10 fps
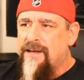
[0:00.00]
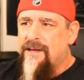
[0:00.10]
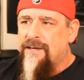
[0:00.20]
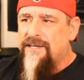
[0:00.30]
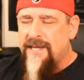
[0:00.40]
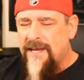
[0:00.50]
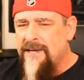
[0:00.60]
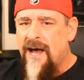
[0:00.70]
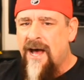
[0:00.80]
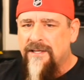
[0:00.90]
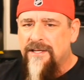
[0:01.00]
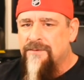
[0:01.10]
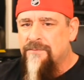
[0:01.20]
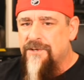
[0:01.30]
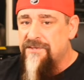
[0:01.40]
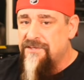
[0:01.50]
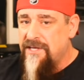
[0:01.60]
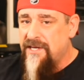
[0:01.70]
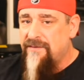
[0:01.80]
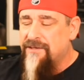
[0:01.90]
Ken Holland
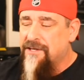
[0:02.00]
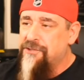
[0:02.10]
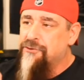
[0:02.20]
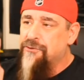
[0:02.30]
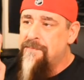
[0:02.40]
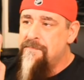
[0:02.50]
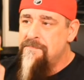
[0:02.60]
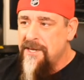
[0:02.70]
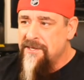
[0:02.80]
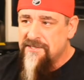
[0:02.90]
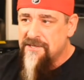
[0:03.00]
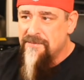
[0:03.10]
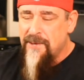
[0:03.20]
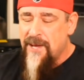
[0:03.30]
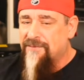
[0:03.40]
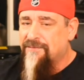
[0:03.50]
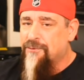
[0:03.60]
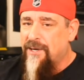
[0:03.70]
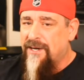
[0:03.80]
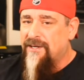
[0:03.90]
received a tremendous amount of
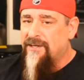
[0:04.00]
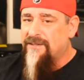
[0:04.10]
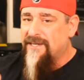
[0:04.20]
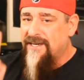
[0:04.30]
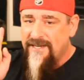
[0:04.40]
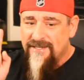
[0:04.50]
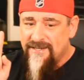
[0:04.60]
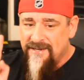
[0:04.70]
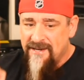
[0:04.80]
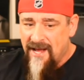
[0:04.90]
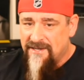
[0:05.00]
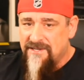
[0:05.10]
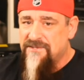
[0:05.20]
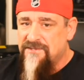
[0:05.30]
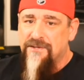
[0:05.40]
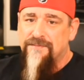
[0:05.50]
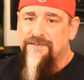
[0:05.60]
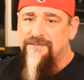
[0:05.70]
credit that he did not deserve.